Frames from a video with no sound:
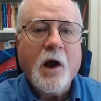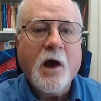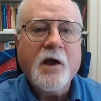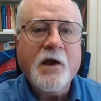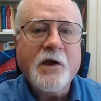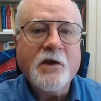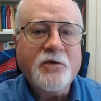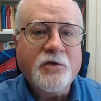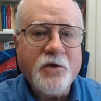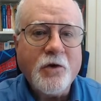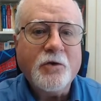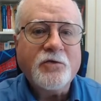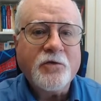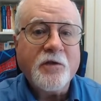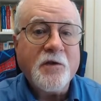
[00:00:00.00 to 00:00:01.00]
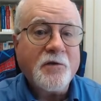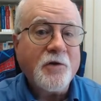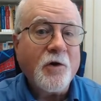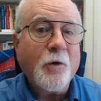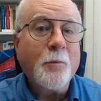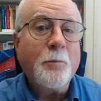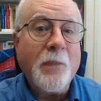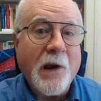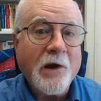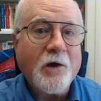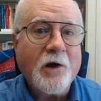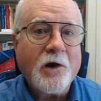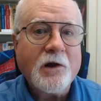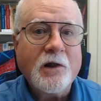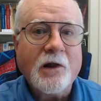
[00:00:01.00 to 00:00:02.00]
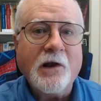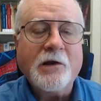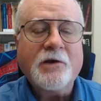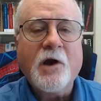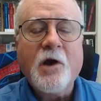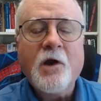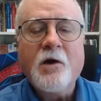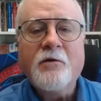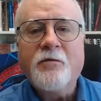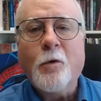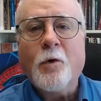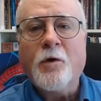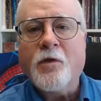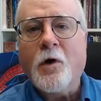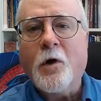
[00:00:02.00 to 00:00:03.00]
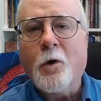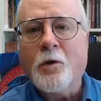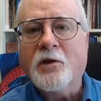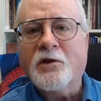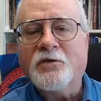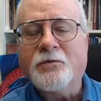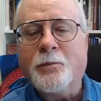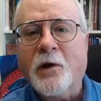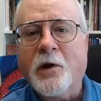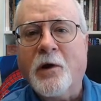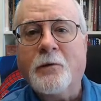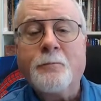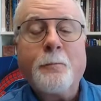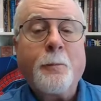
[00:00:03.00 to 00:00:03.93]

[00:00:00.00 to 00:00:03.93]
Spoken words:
his use of the term paraclete for the Holy Spirit.